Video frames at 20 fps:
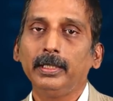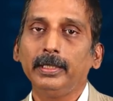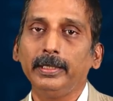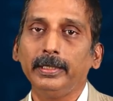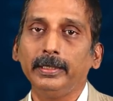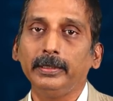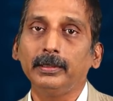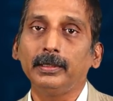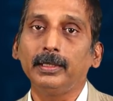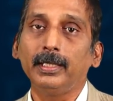
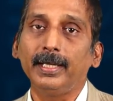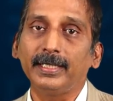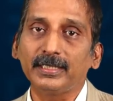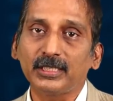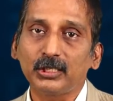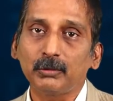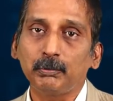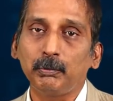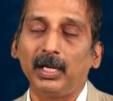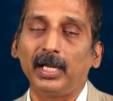in
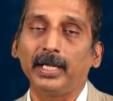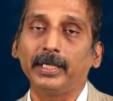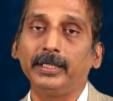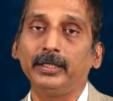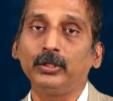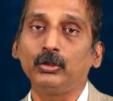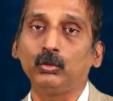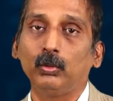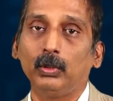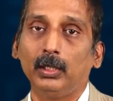
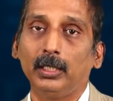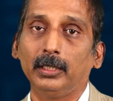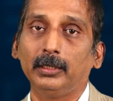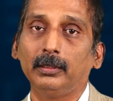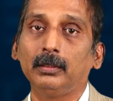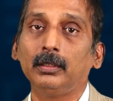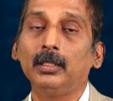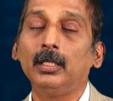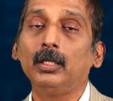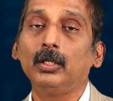aspiring to
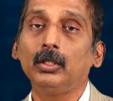earn